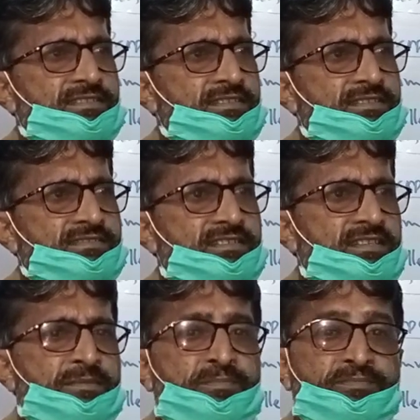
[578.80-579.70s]

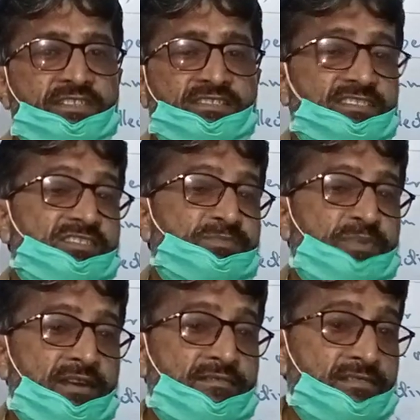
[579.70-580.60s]
is
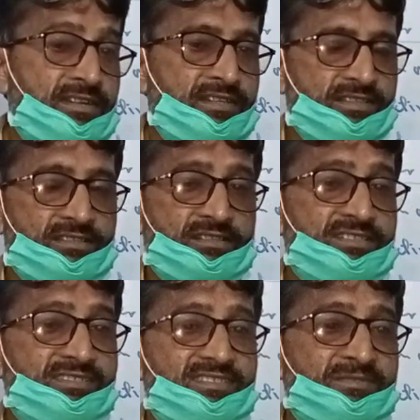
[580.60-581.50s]
poverty, or
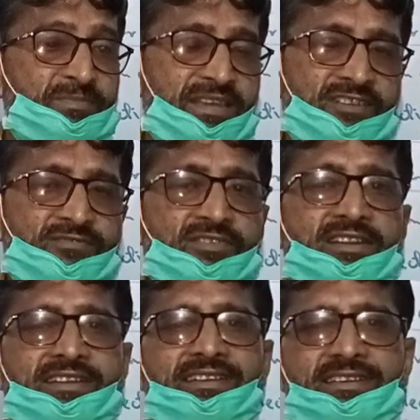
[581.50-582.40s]
this is
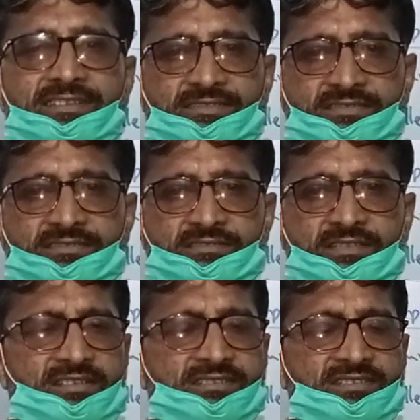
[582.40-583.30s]
backwardness,
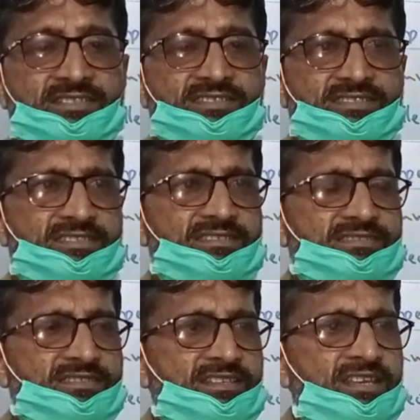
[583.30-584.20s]
or this
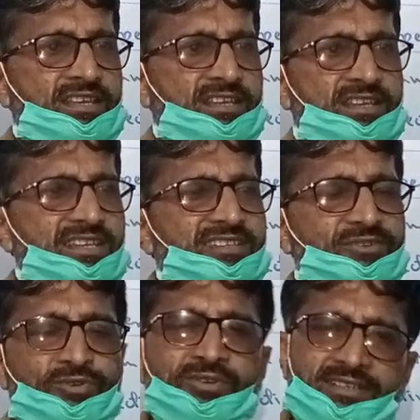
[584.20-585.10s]
is
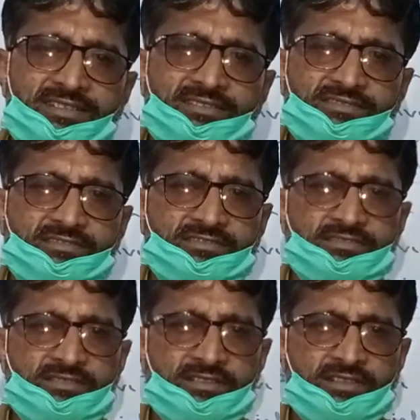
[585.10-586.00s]

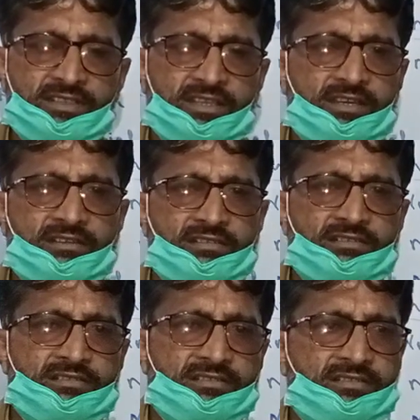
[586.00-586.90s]
ignorance,
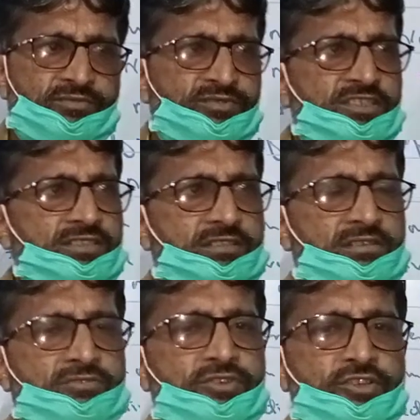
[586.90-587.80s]
or we
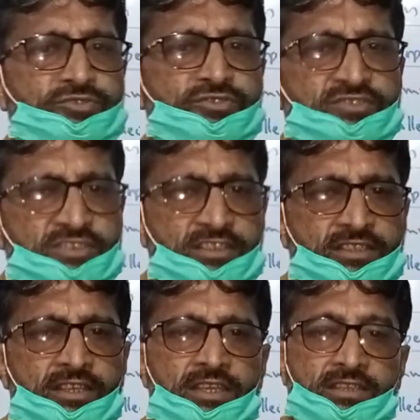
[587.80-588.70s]
are going to
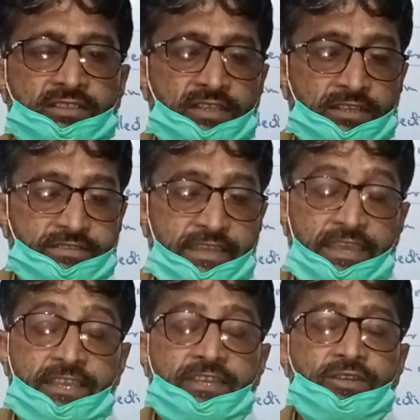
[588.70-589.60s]
say that
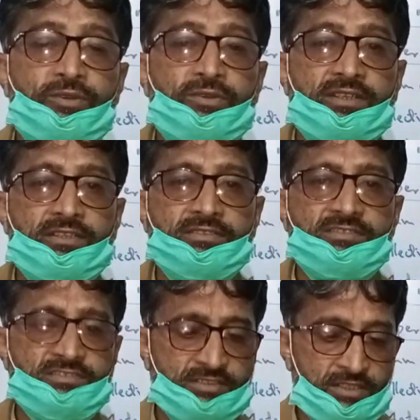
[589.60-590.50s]

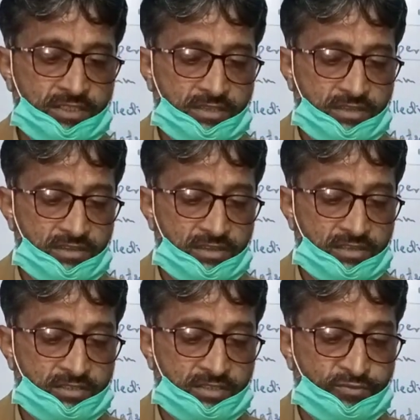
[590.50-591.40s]
ignorance,
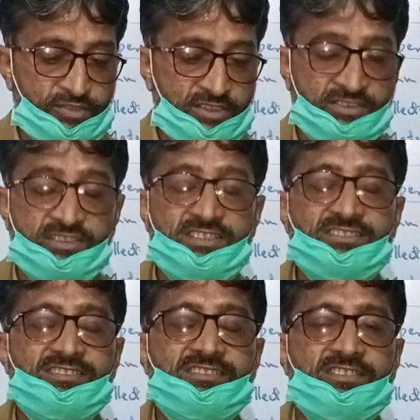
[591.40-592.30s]
or we
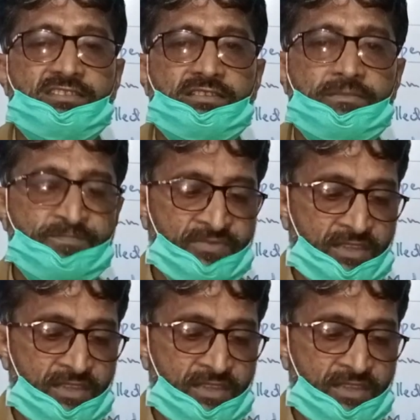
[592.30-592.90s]
just say